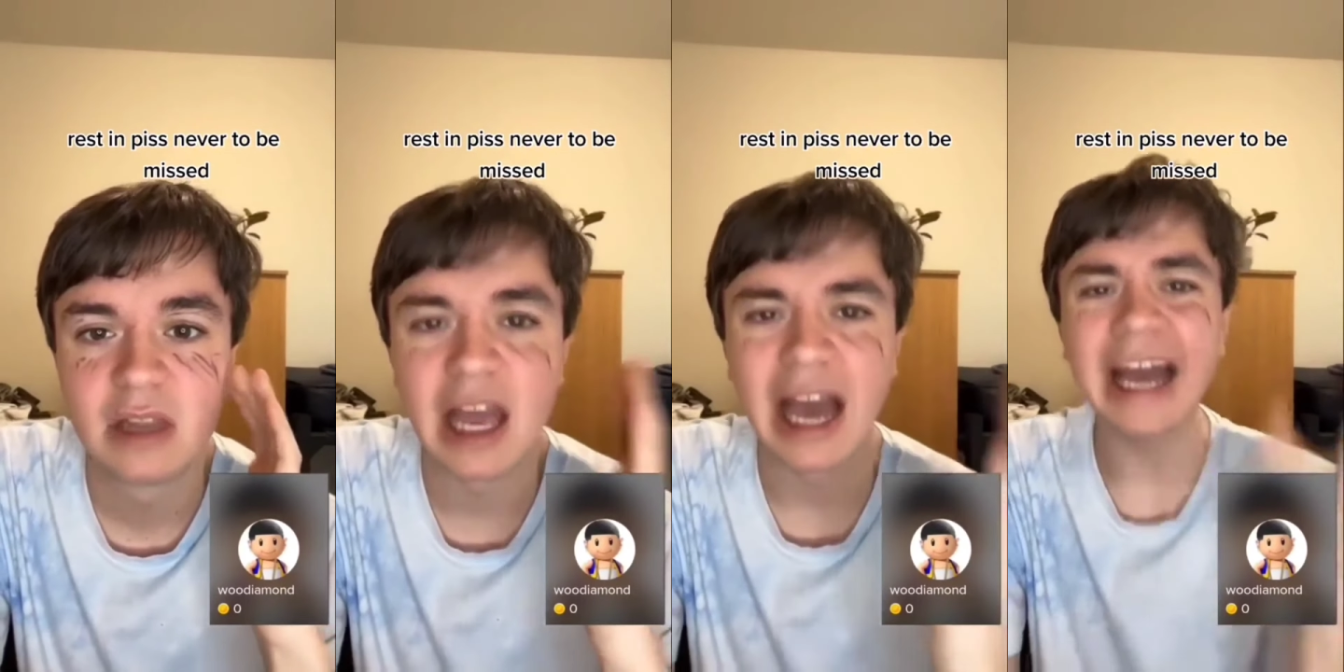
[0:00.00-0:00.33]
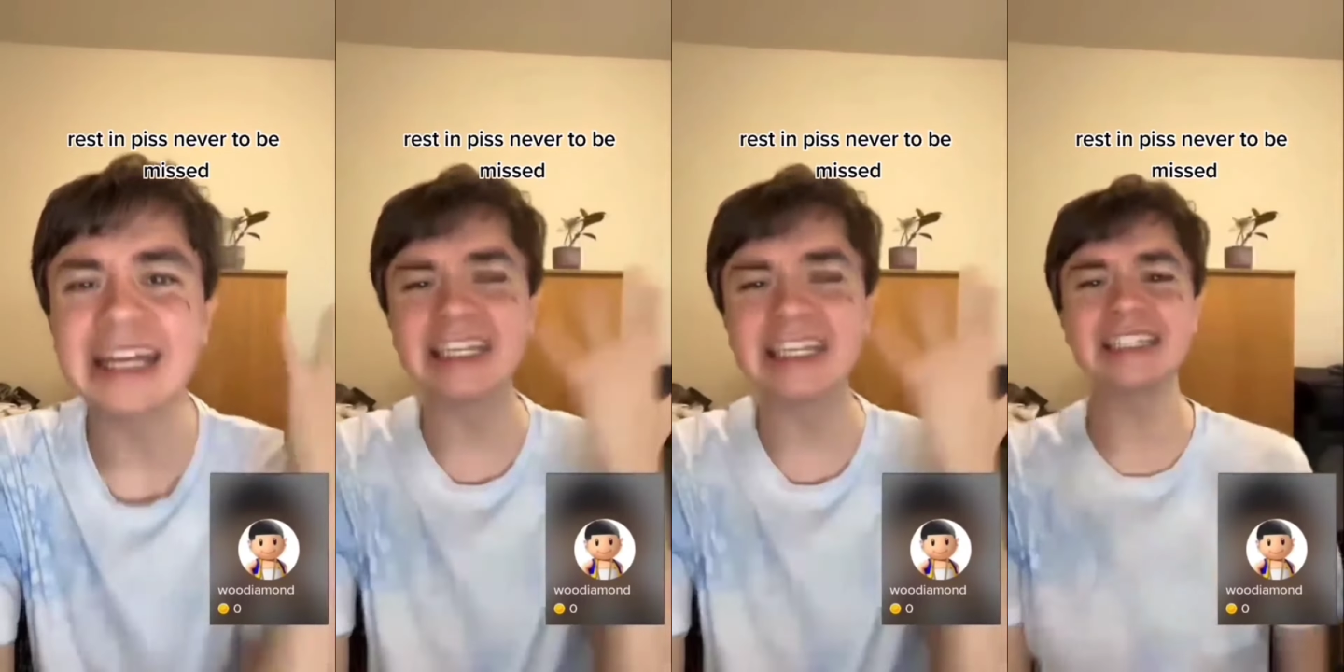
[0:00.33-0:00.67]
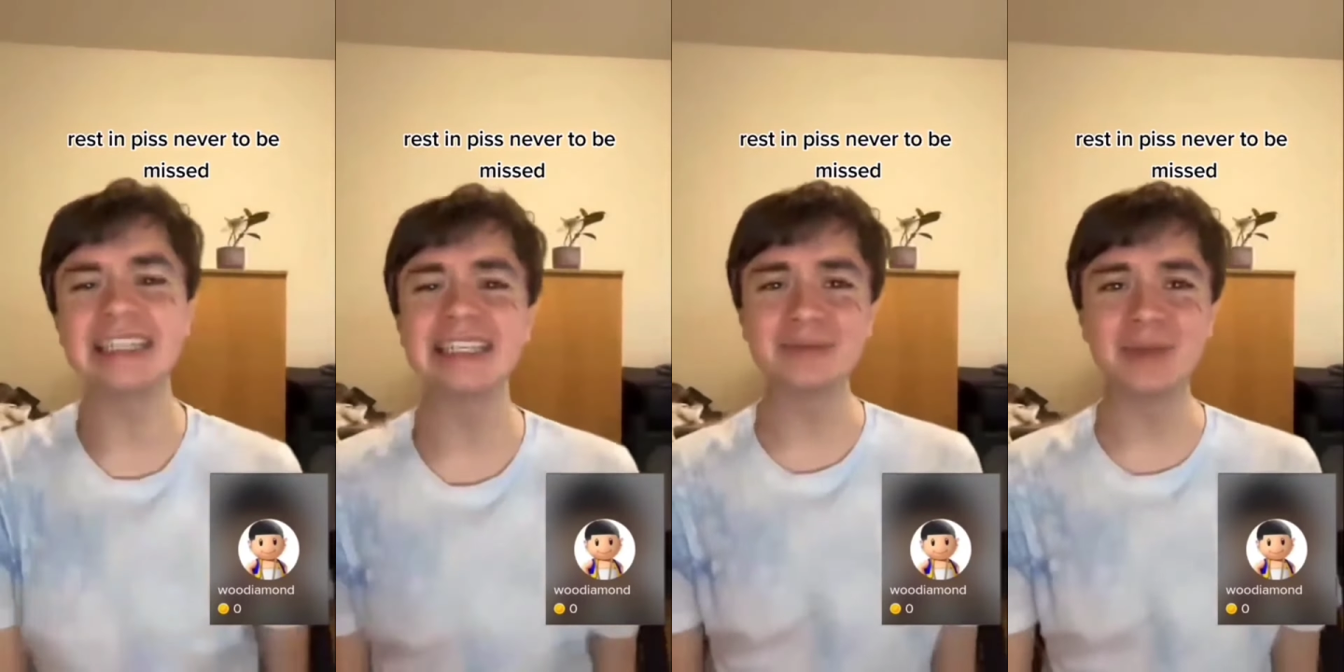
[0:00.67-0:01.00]
I
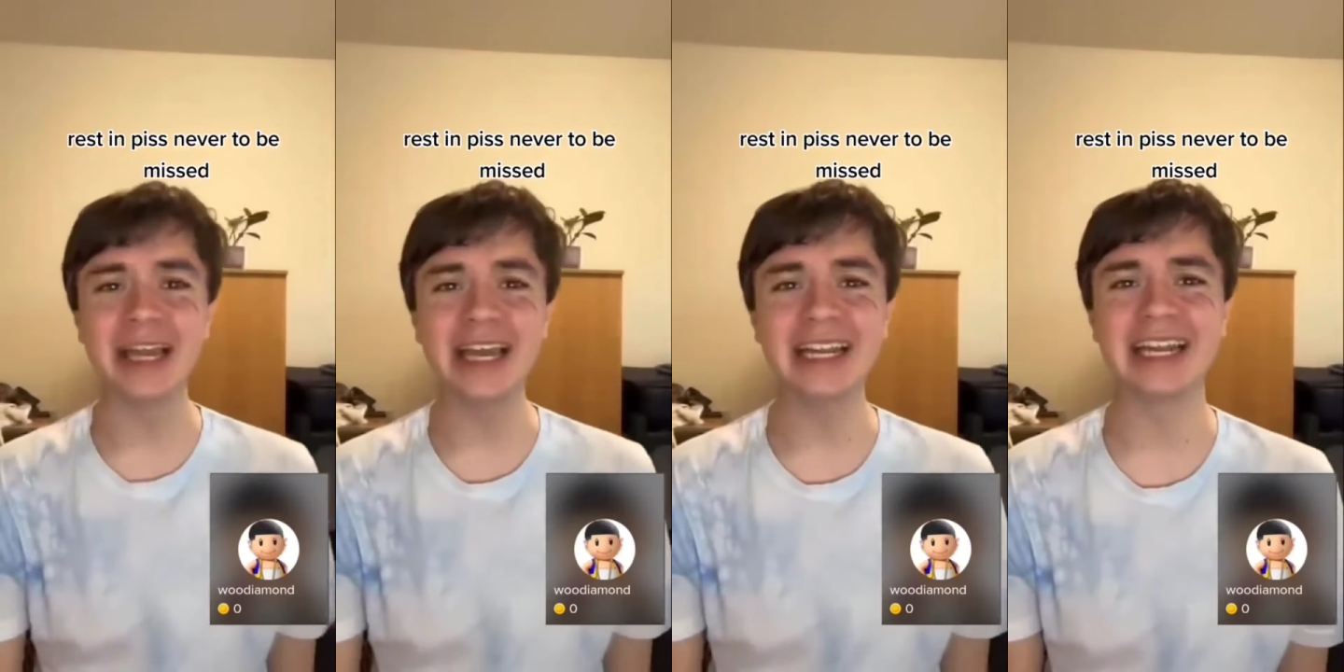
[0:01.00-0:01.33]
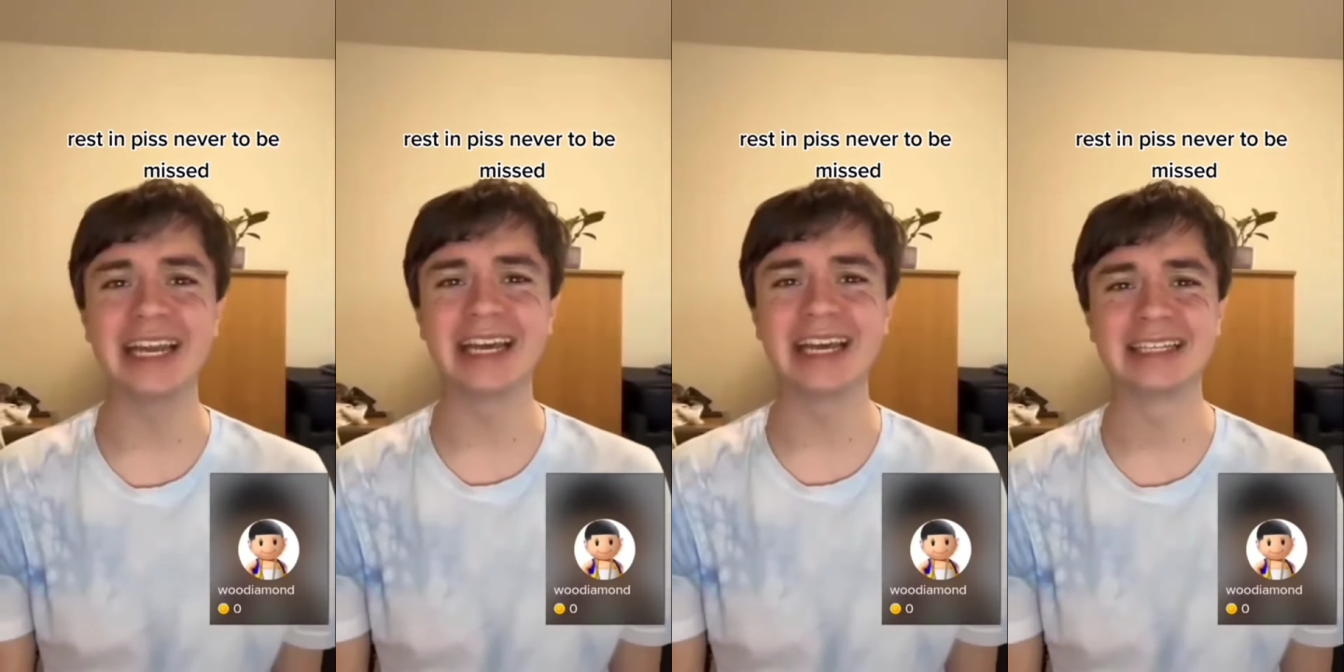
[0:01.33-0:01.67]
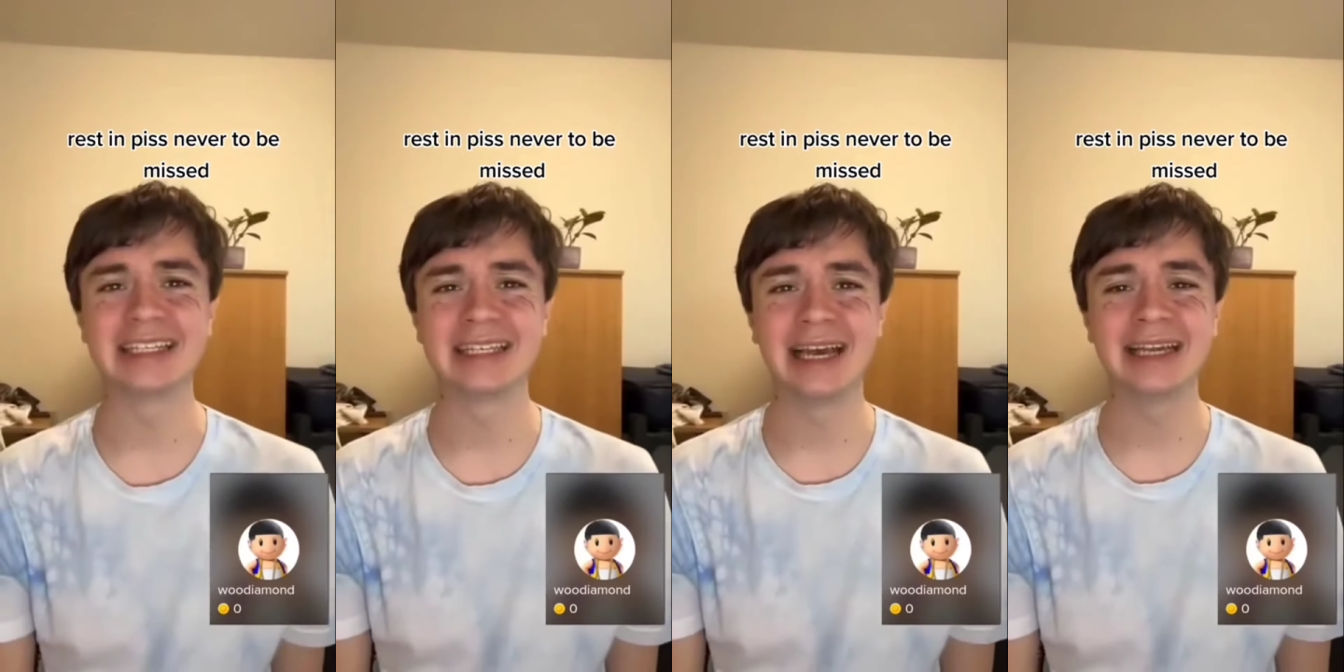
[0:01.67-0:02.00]
just explained
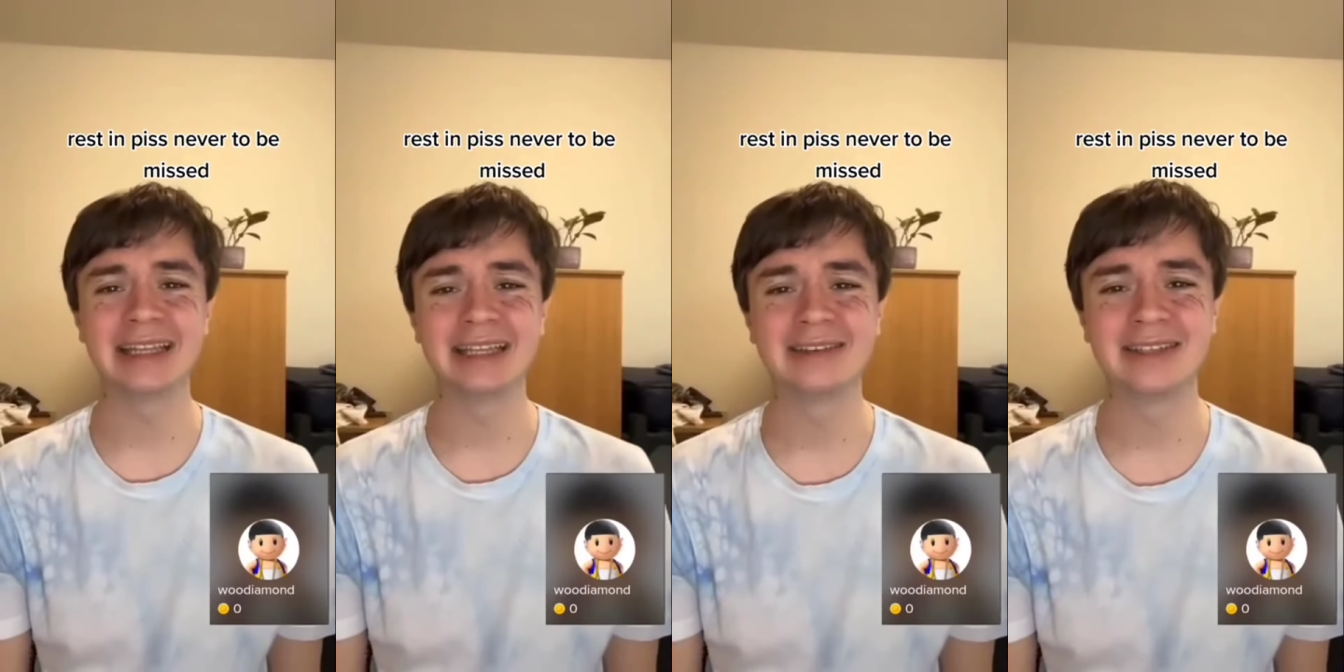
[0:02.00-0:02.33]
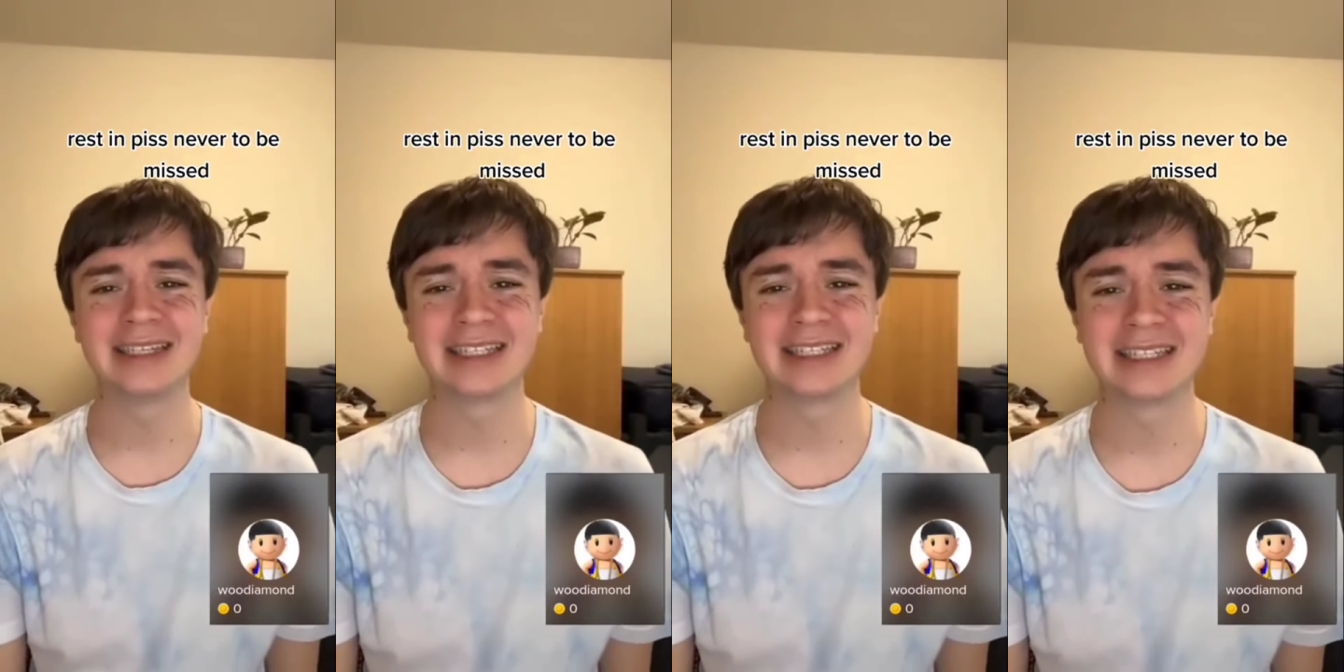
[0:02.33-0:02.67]
it. I no, I, I